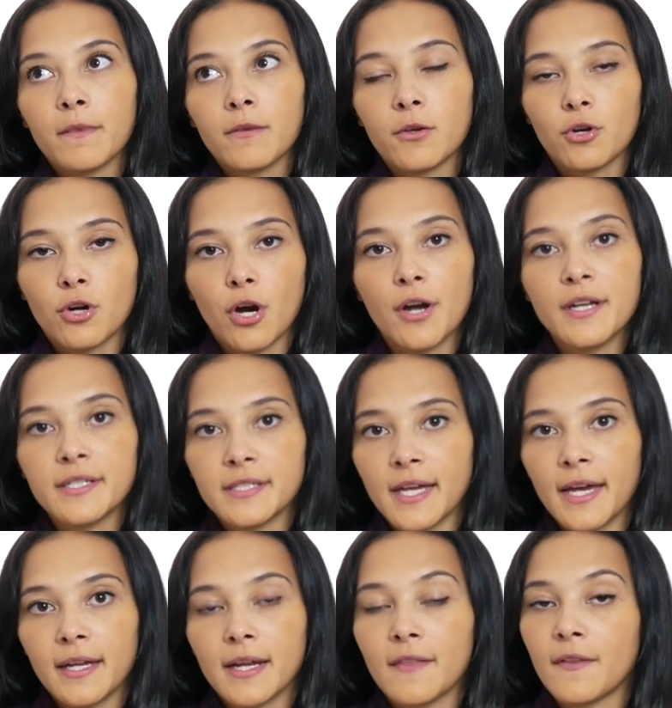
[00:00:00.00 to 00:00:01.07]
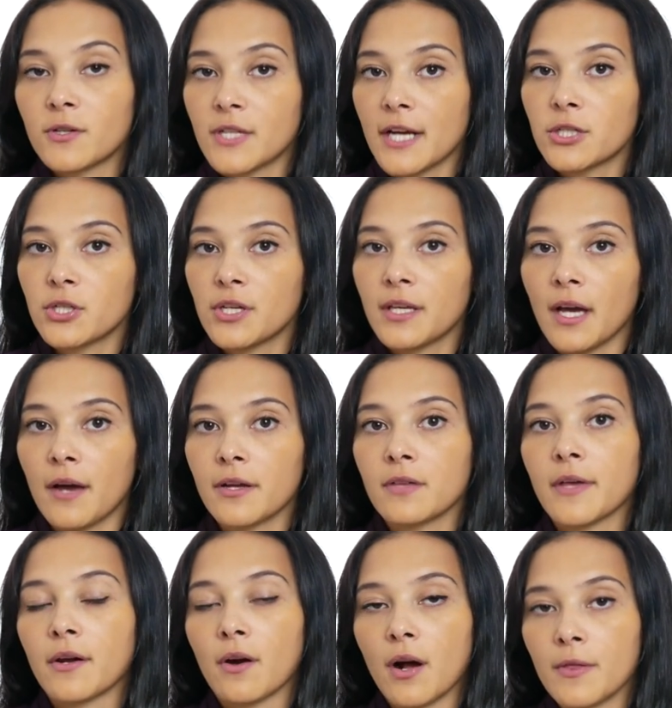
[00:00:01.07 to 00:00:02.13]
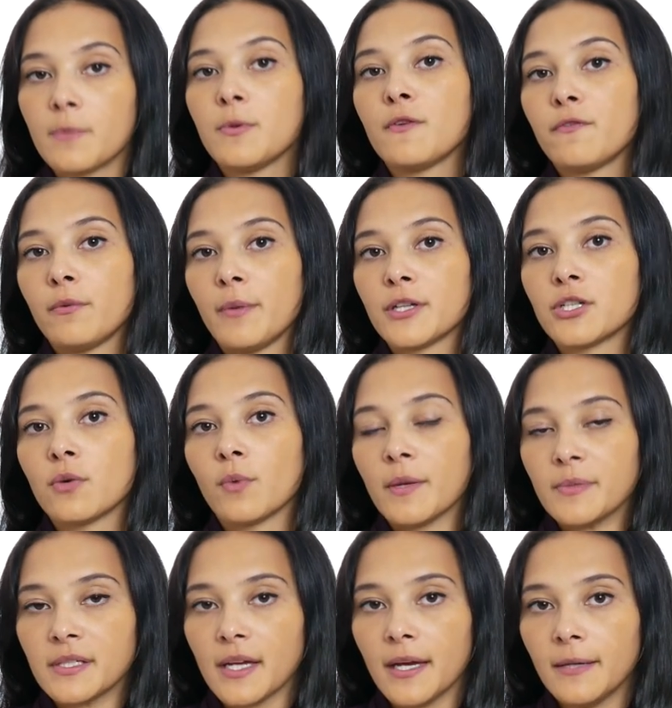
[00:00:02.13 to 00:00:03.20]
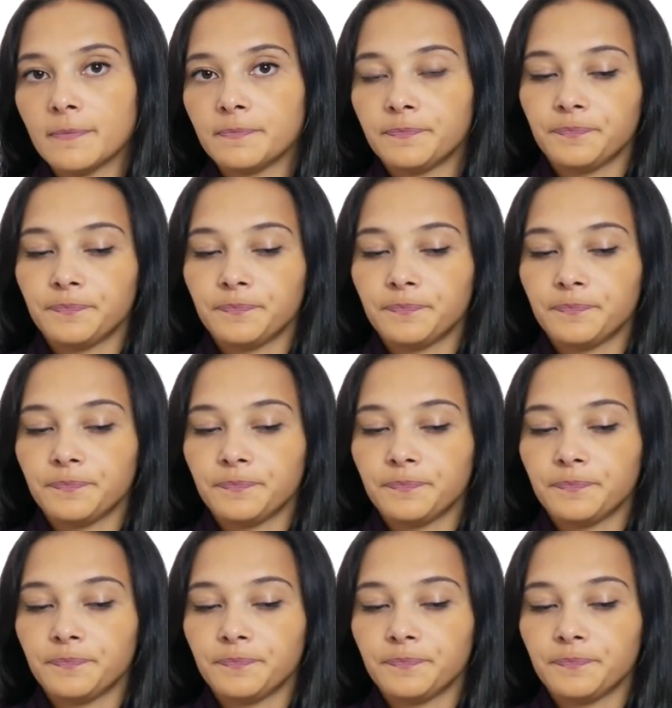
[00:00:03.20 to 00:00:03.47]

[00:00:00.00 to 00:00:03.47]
Your current debt, and there's actually a calculator on the Beautiful Budget website